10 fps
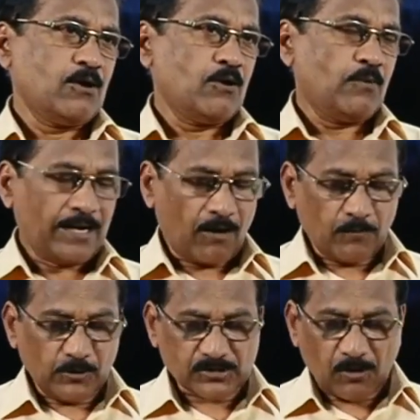While
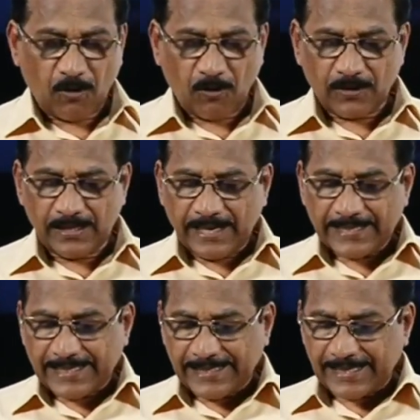almost all
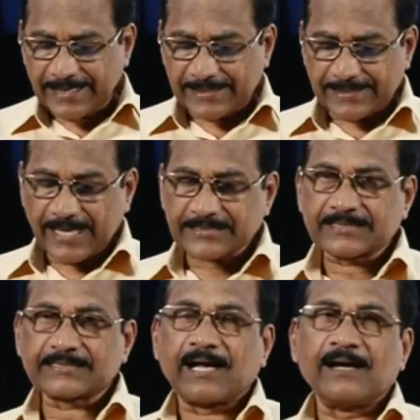indirect
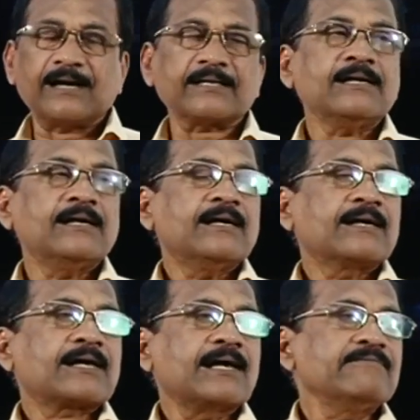taxes are
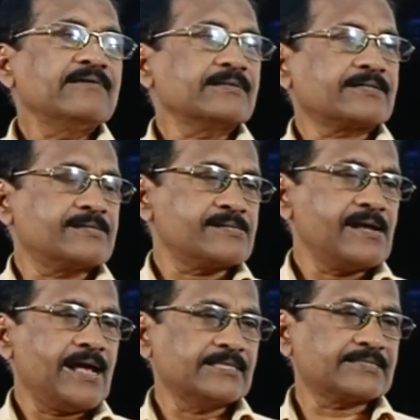converted
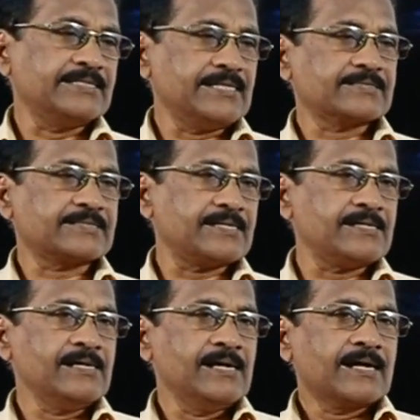as GST,
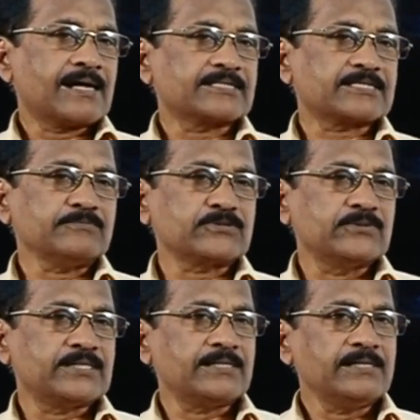customs
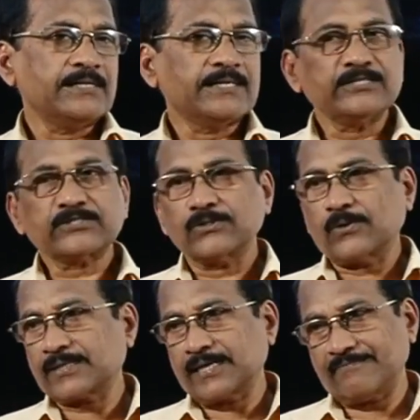duty is
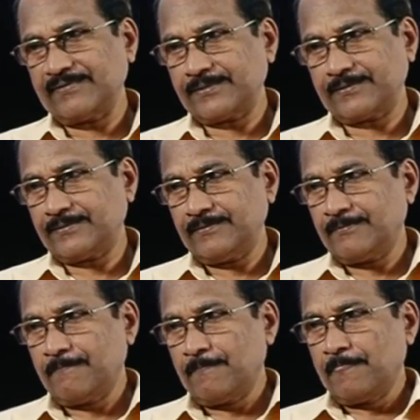not converted.
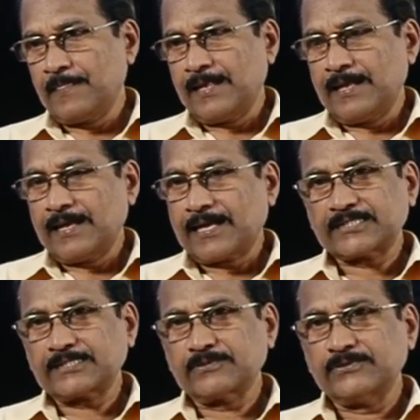
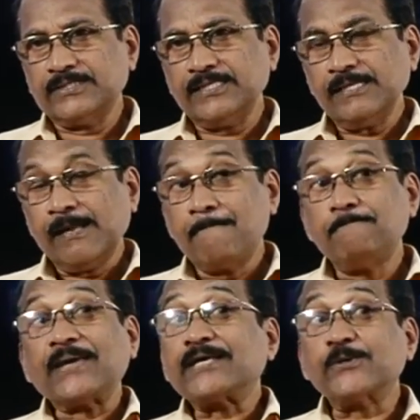Customs duty,
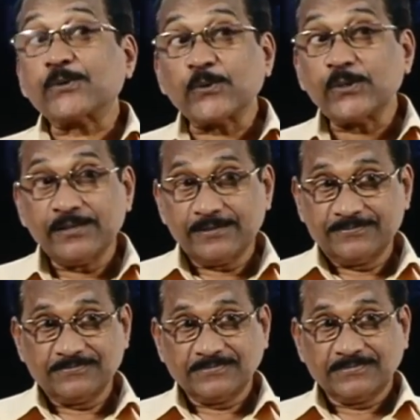petrol,
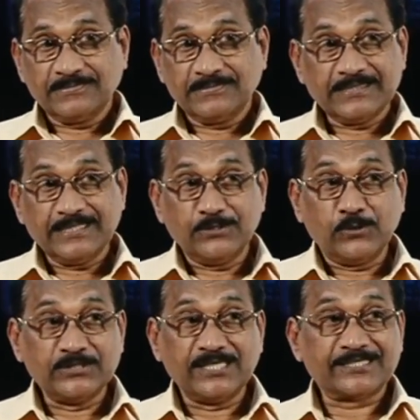no
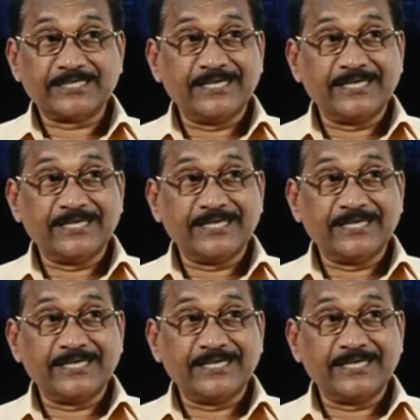GST